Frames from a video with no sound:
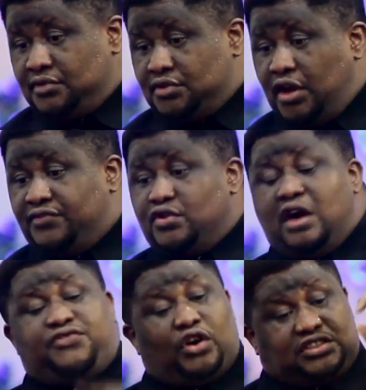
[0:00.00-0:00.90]
So if you
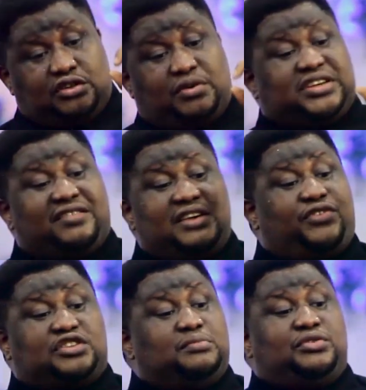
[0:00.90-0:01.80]
are 40, you must have read
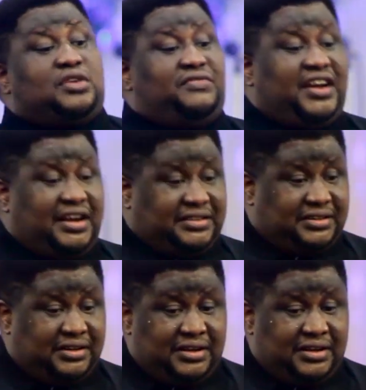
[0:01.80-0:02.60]
40 books on finance.